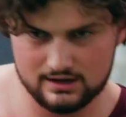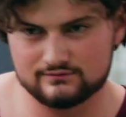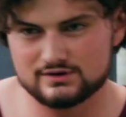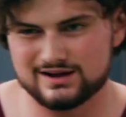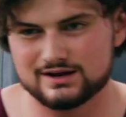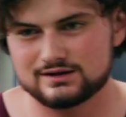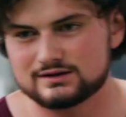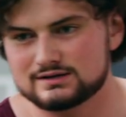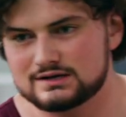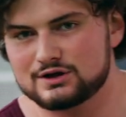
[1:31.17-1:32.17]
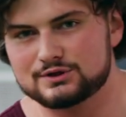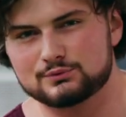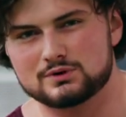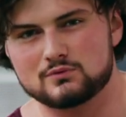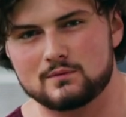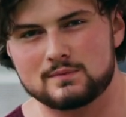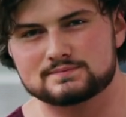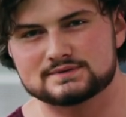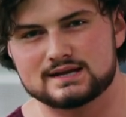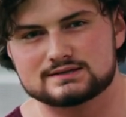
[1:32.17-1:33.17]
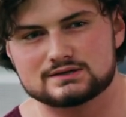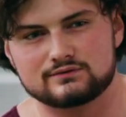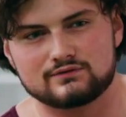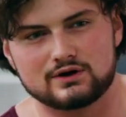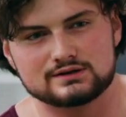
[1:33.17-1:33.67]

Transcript: I've done 3 warm-up sets so far.